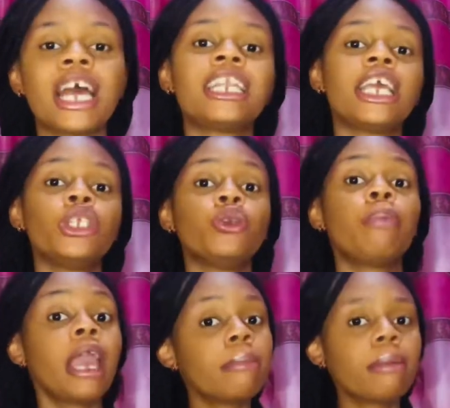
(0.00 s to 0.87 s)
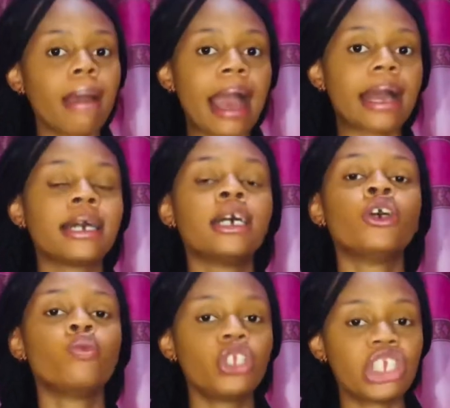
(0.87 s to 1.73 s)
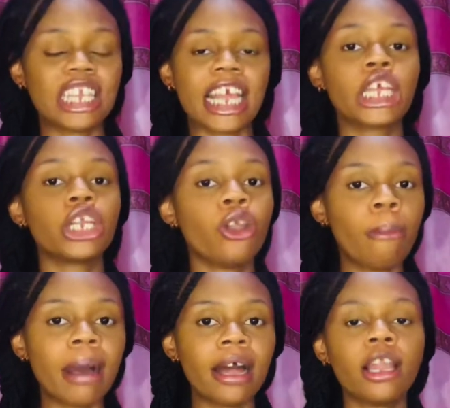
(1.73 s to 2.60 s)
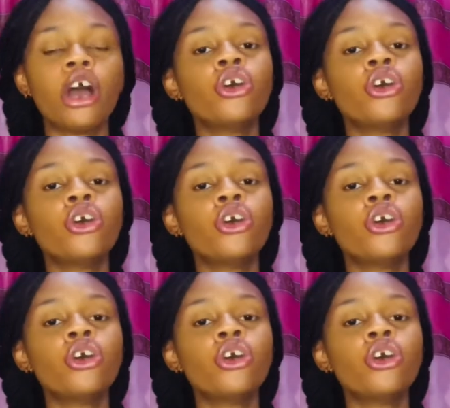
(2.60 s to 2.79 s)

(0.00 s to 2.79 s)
and then you pay me back, which is like normal.